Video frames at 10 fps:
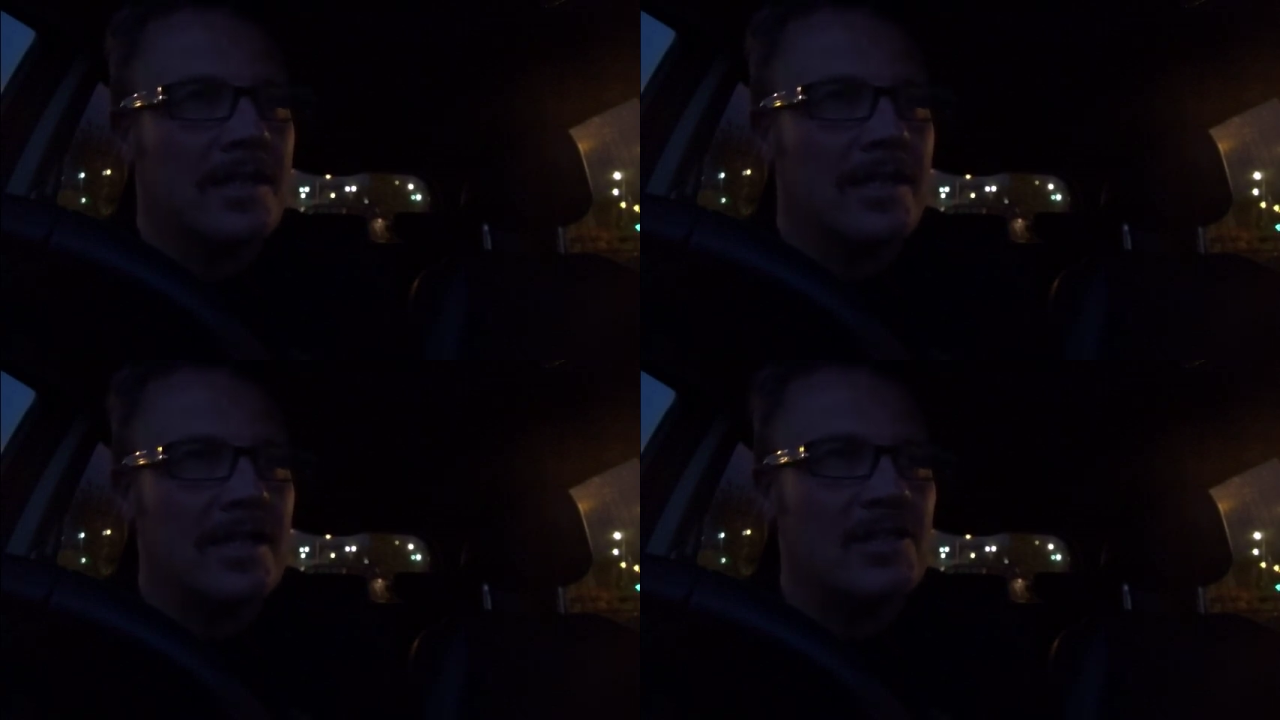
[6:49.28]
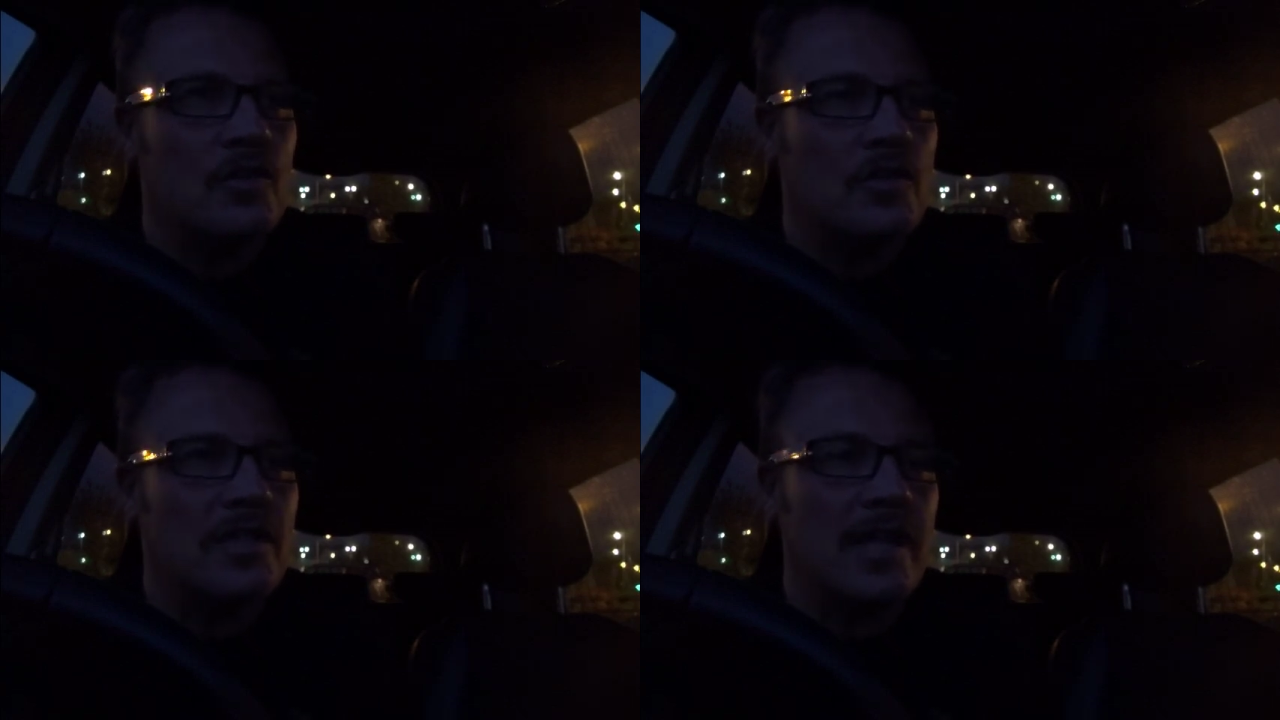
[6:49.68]
He
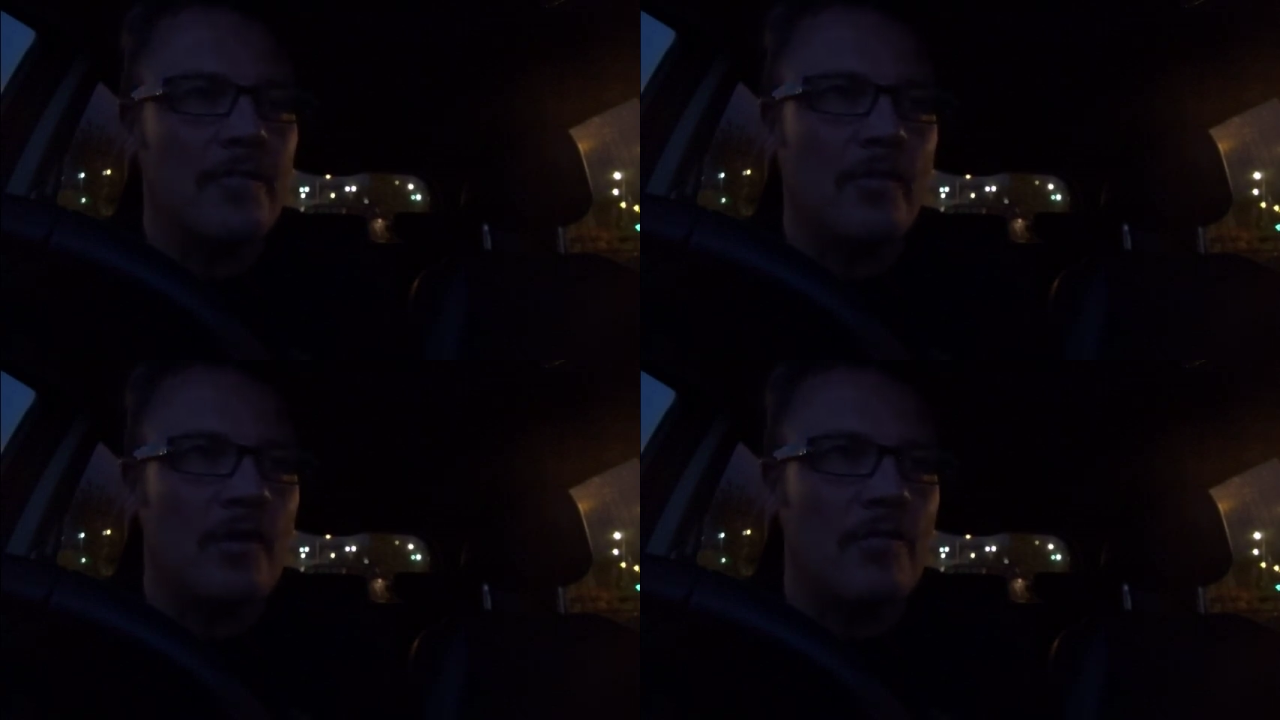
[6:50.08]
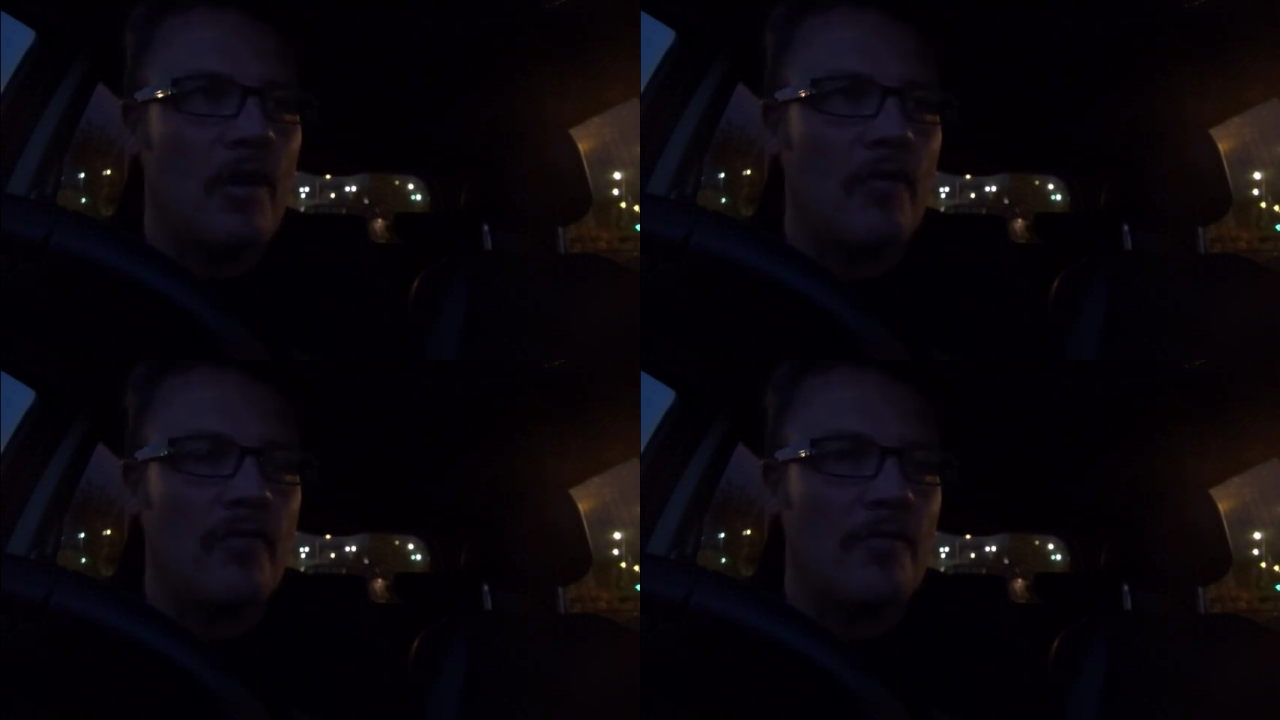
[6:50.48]
scored today, but
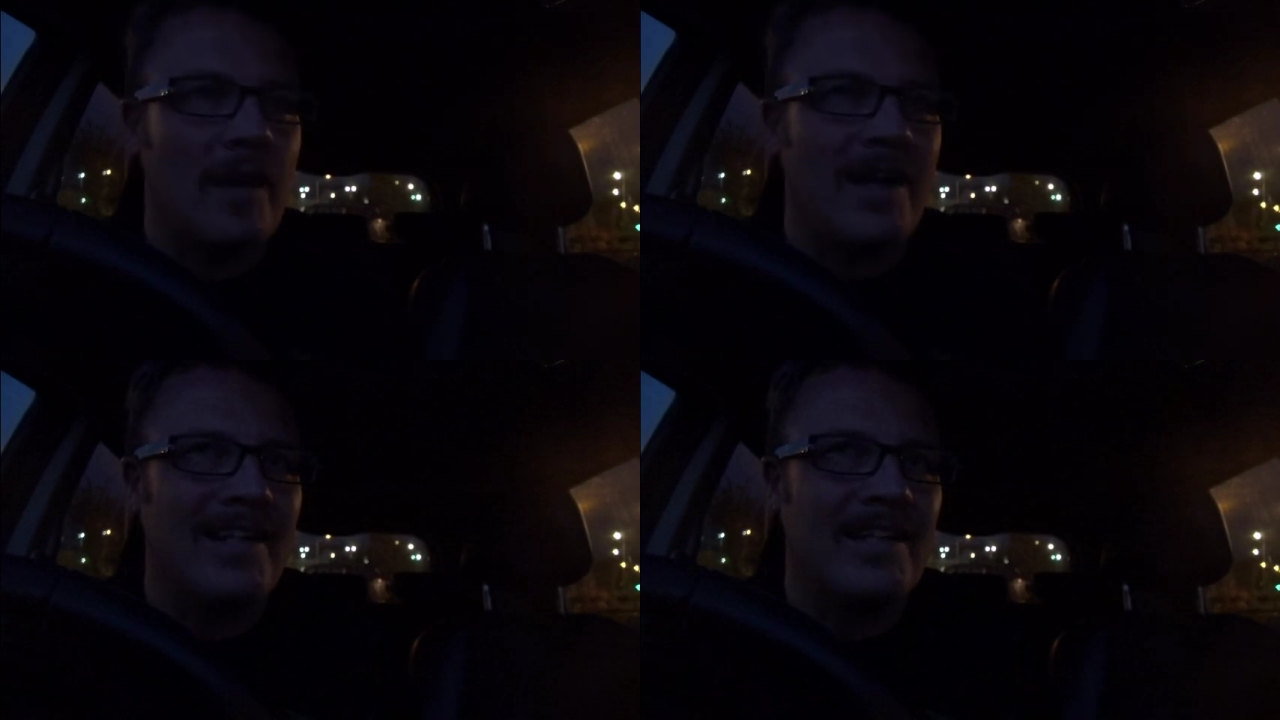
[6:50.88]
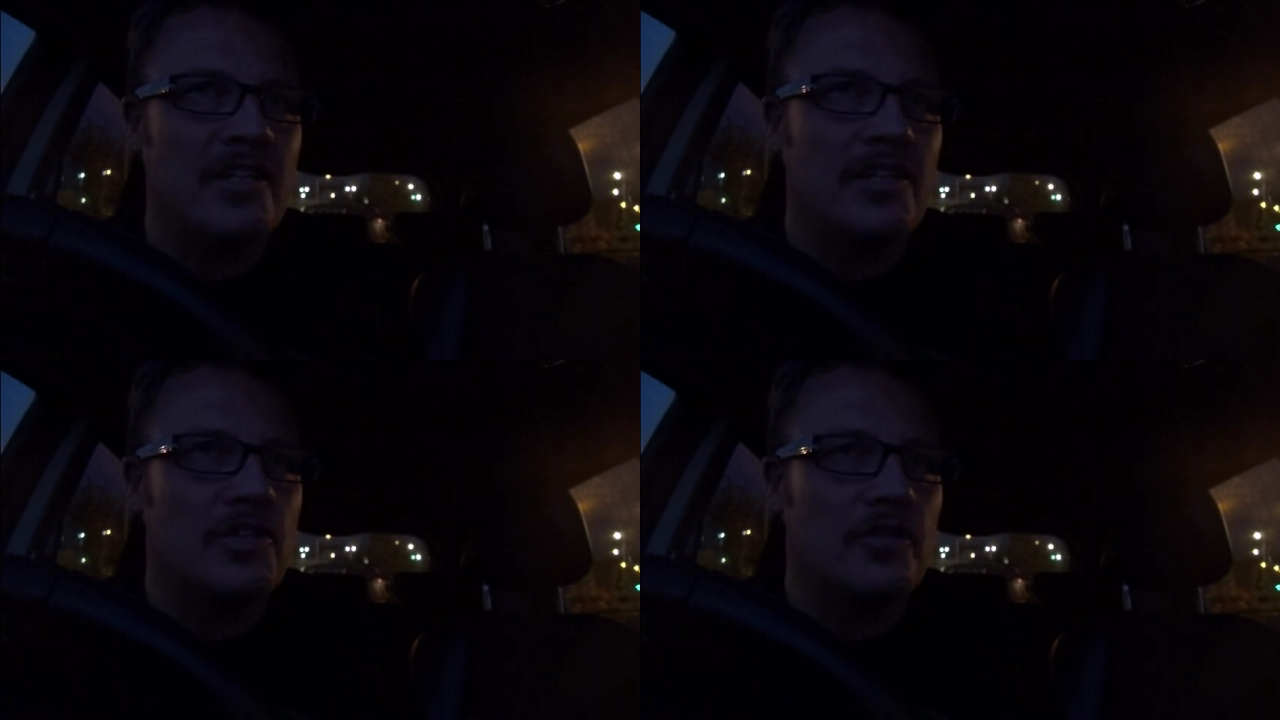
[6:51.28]
apart from that,
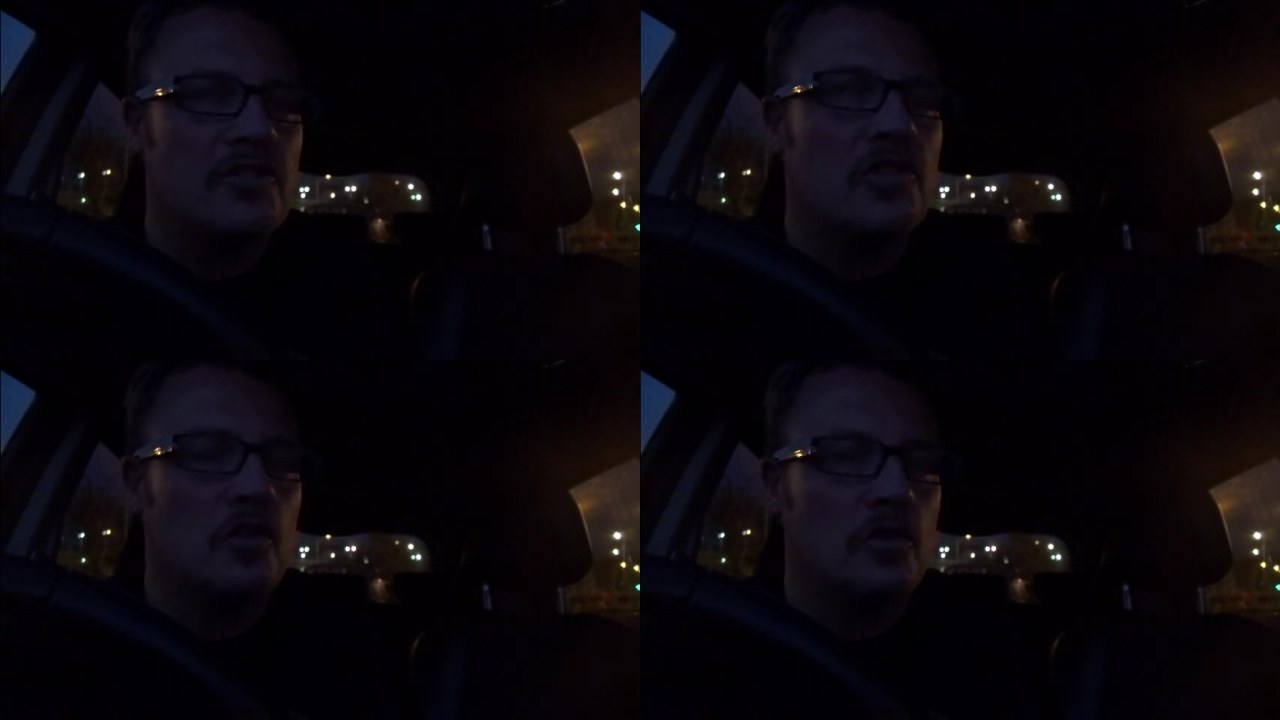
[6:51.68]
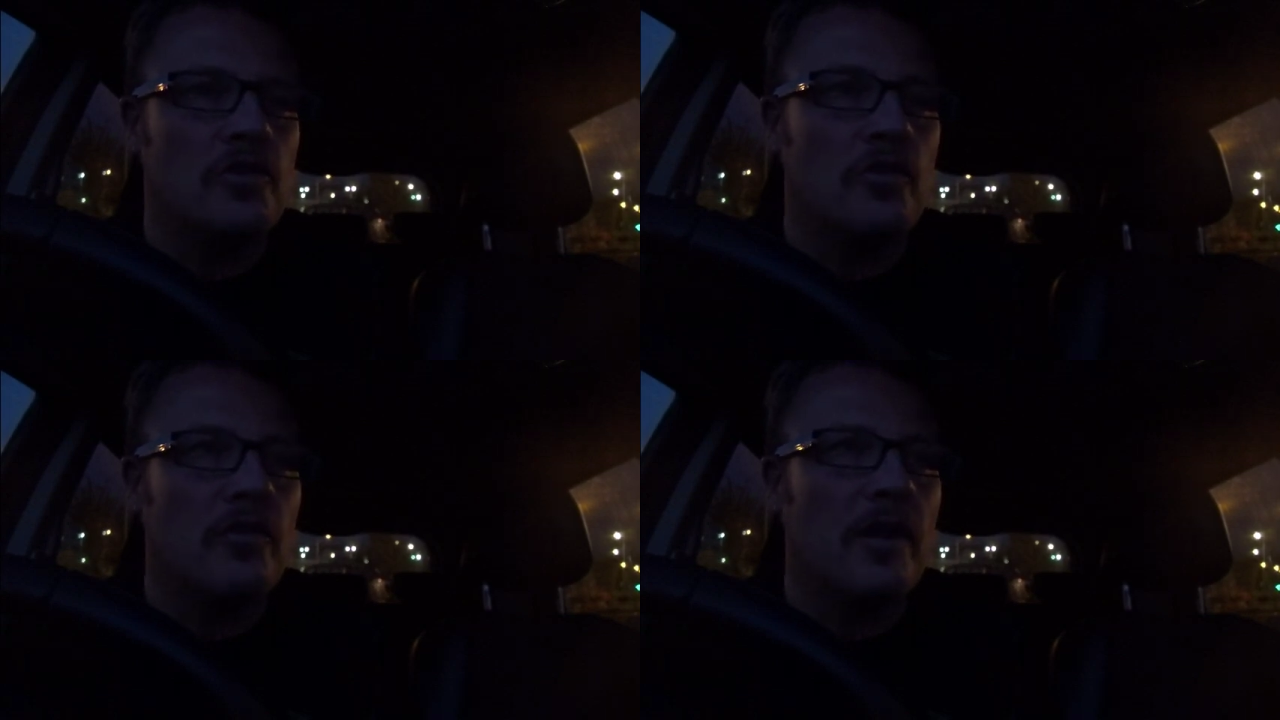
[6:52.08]
he should have scored
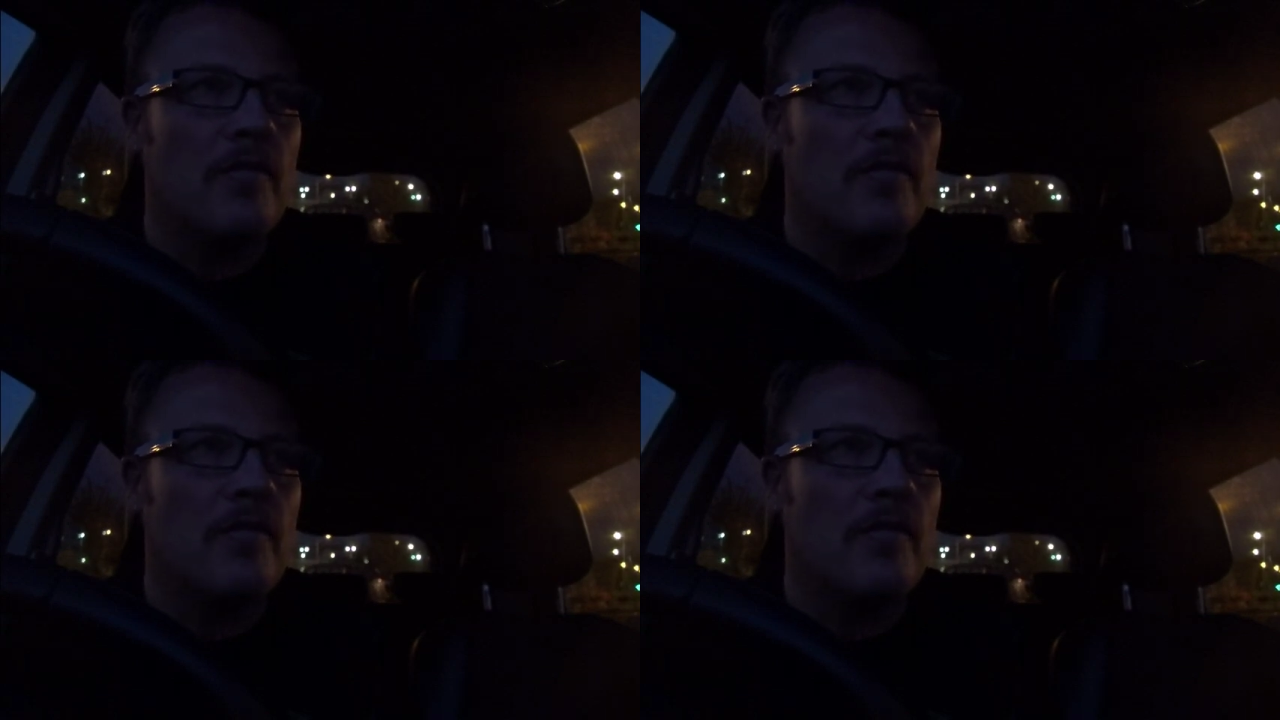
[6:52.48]
another,